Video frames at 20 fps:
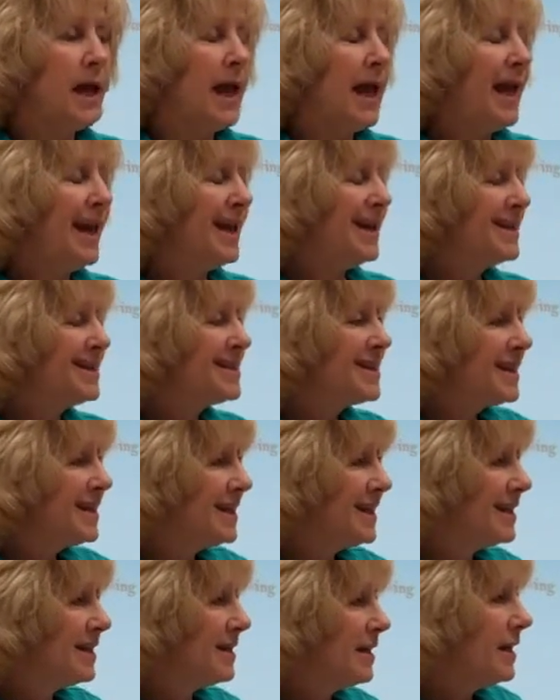And
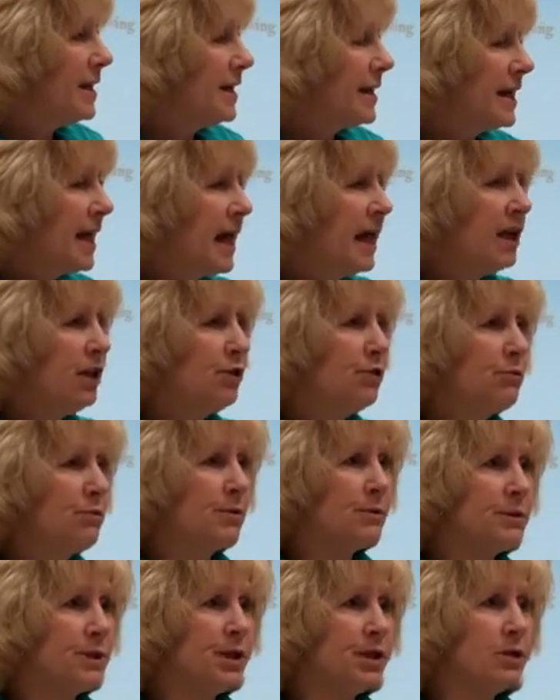in K through
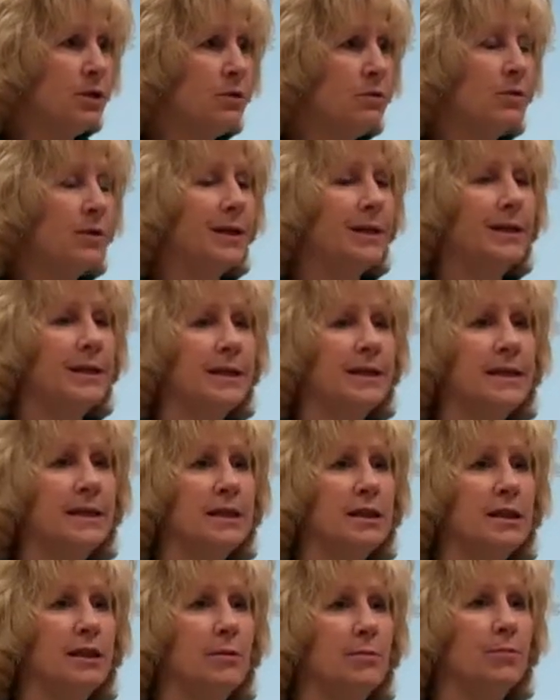2, this
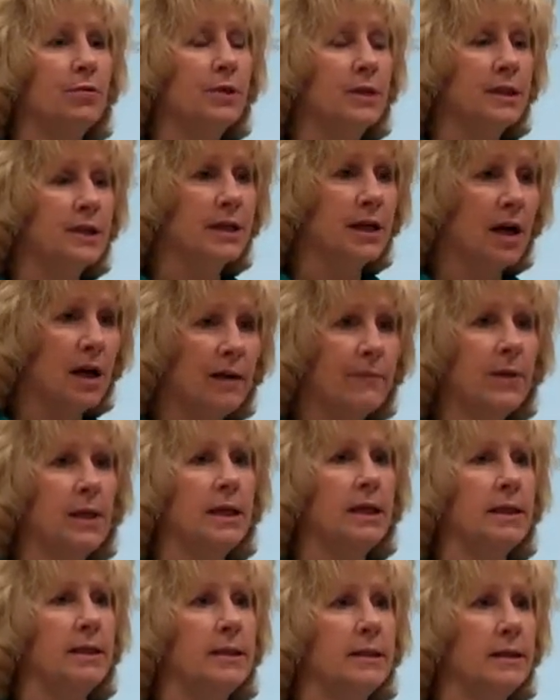is the
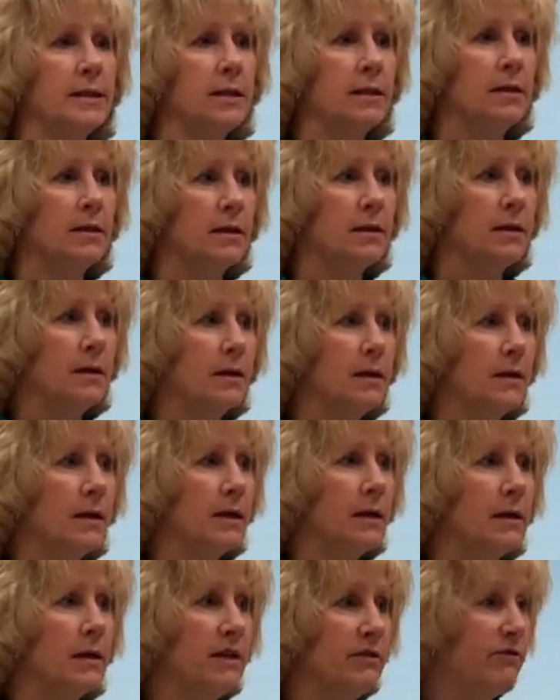predominant
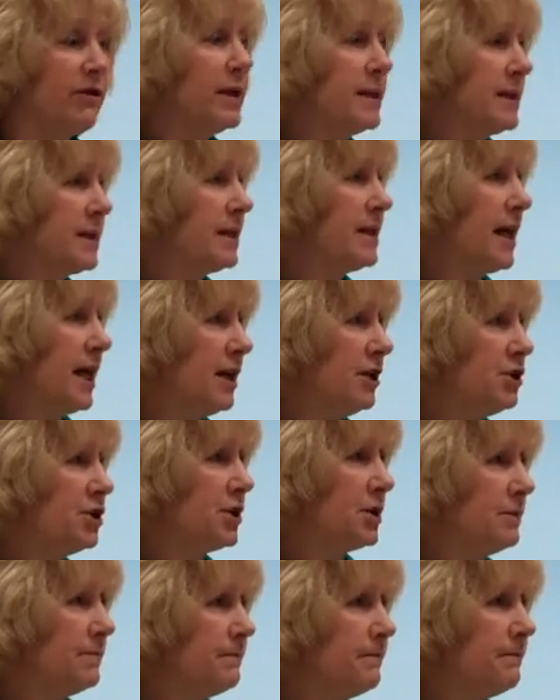investigation,
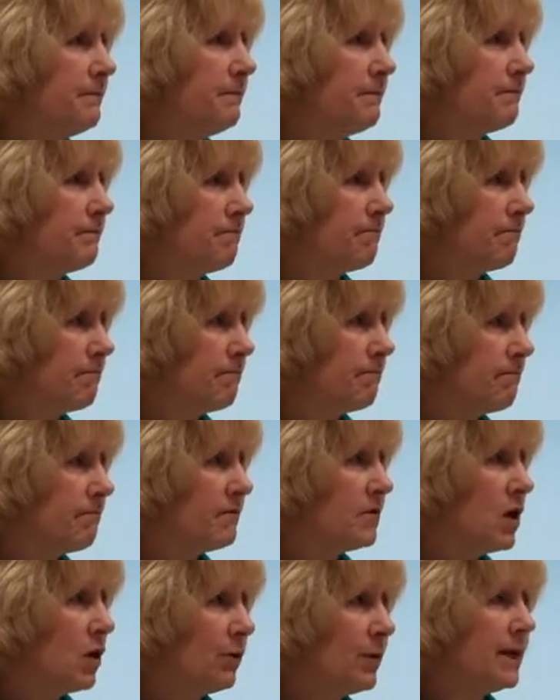
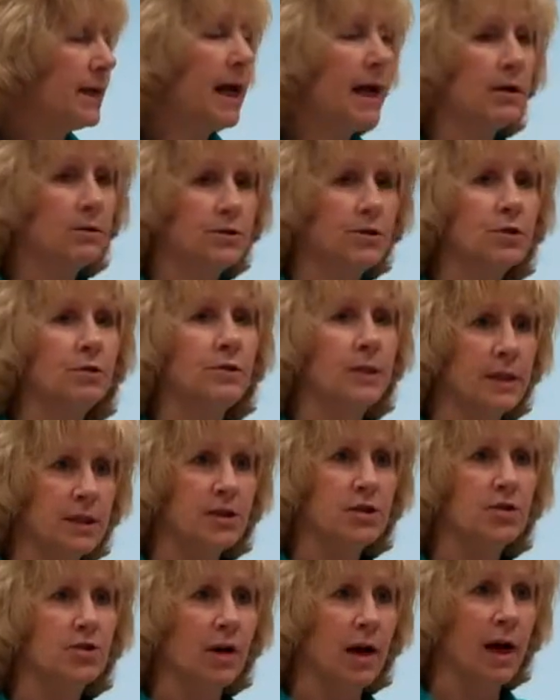knowing how to
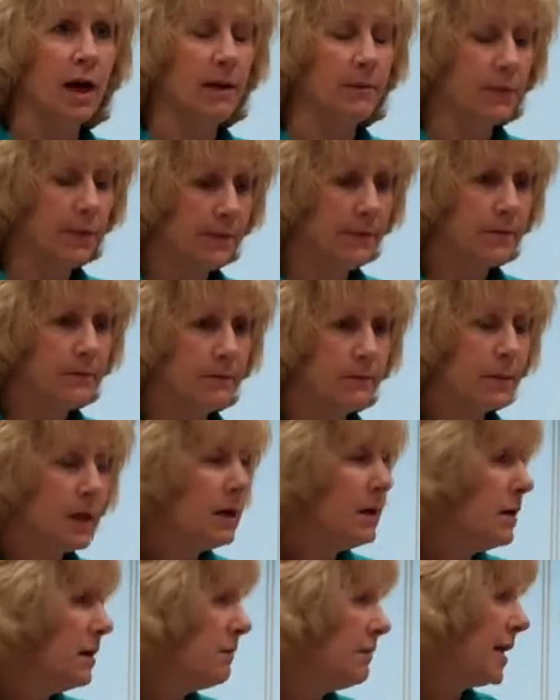describe.
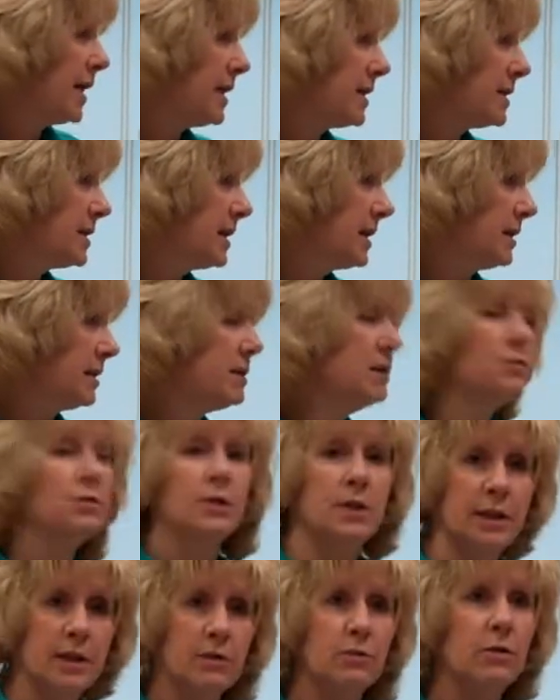Makes sense. We're
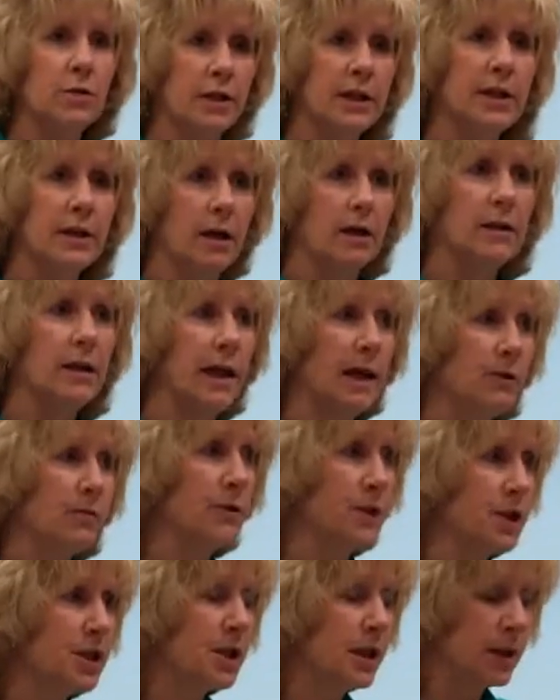still working on
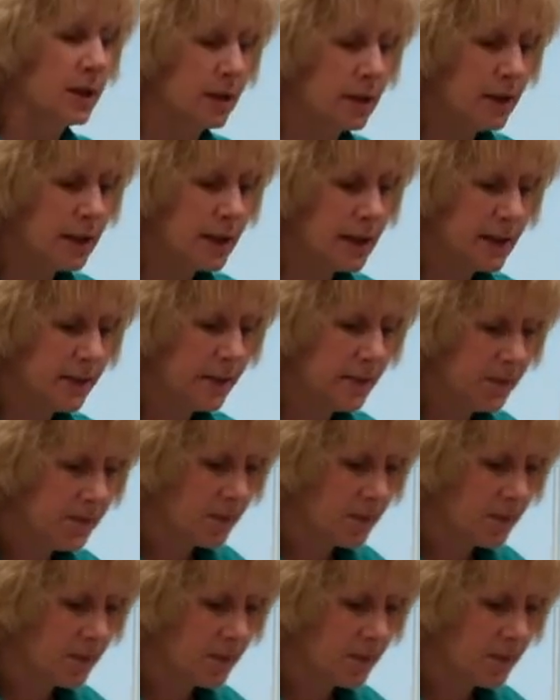language skills.